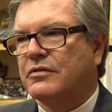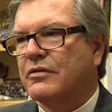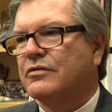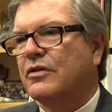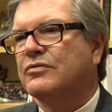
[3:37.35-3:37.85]
So
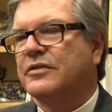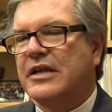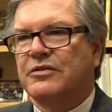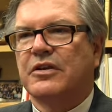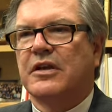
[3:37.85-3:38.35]

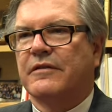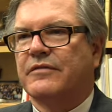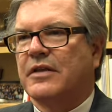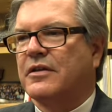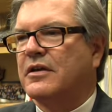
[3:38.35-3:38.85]
that's a
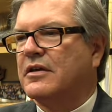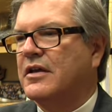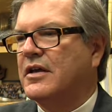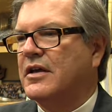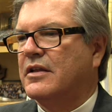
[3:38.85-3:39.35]
gift, I think,
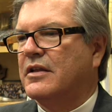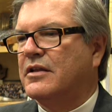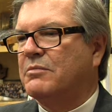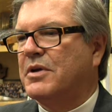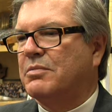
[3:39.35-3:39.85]
that
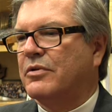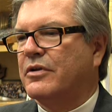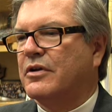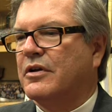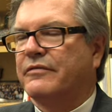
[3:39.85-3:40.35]
the people in
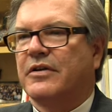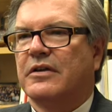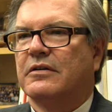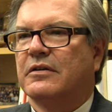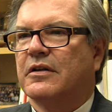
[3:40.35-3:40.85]
the Gulf
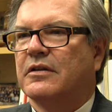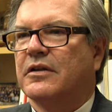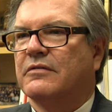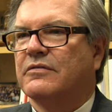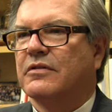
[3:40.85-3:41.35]
can
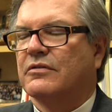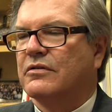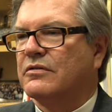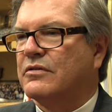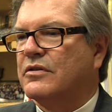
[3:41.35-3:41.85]
give to
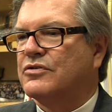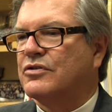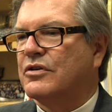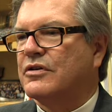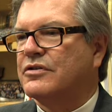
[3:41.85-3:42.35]
the
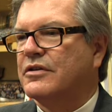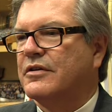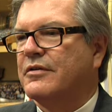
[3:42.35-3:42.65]
church.